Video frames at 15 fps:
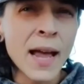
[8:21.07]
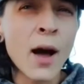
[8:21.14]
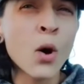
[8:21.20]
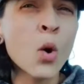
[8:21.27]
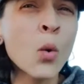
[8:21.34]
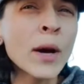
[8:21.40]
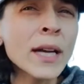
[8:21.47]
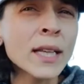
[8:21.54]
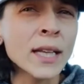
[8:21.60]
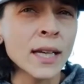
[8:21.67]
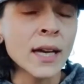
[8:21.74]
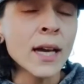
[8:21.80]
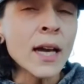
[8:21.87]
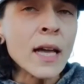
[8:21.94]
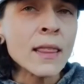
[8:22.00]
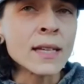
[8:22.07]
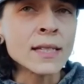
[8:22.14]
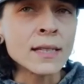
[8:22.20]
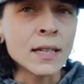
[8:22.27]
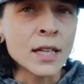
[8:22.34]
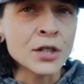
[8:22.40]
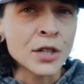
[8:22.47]
how quickly the
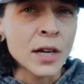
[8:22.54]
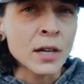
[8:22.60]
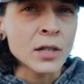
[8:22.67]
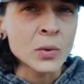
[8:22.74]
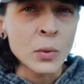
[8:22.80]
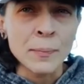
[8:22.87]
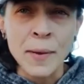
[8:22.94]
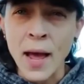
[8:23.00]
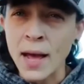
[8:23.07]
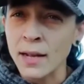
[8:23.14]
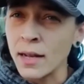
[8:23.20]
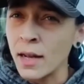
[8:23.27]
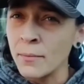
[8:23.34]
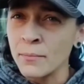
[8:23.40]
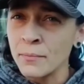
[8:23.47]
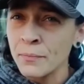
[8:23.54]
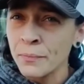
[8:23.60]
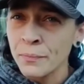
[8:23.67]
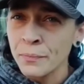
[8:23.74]
city jails would pack up.